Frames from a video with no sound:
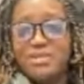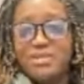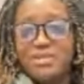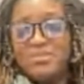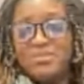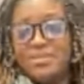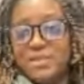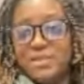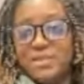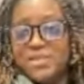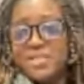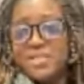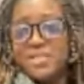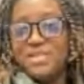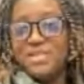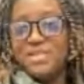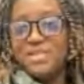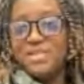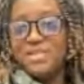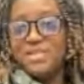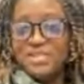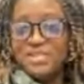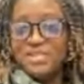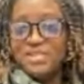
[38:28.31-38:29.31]
just
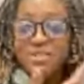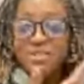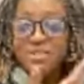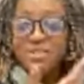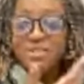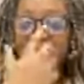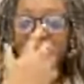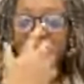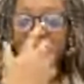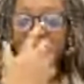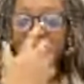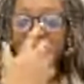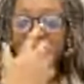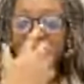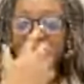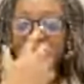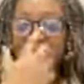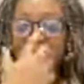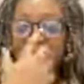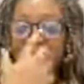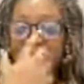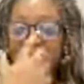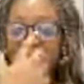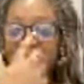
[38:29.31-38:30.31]
as far as
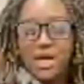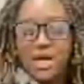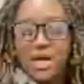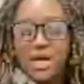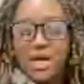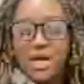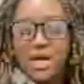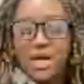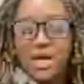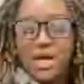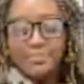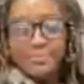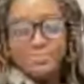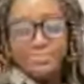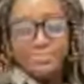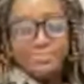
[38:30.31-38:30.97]
texting, like